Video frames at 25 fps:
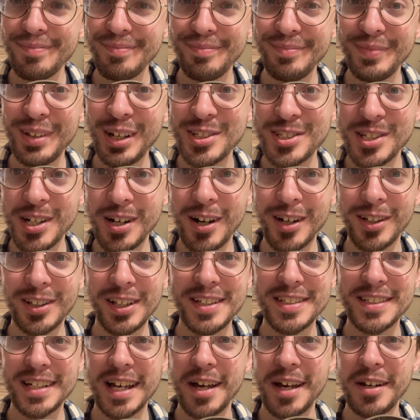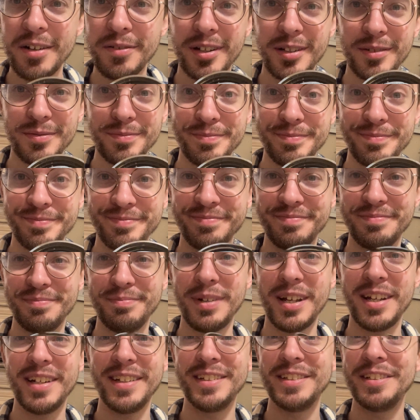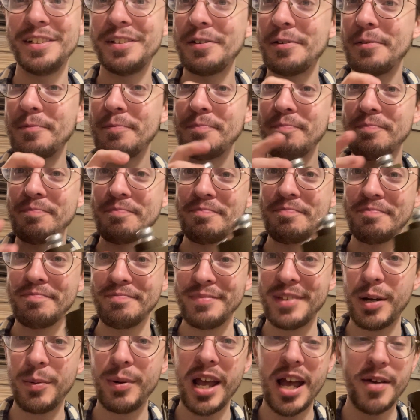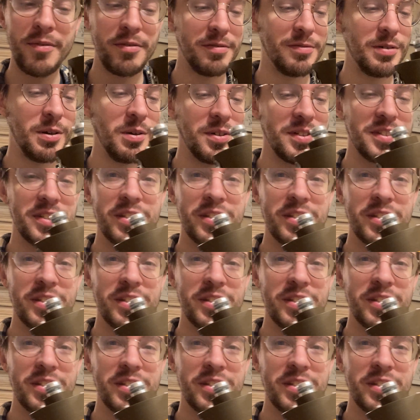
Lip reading: There's the ugly side of it. But there we have it, folks.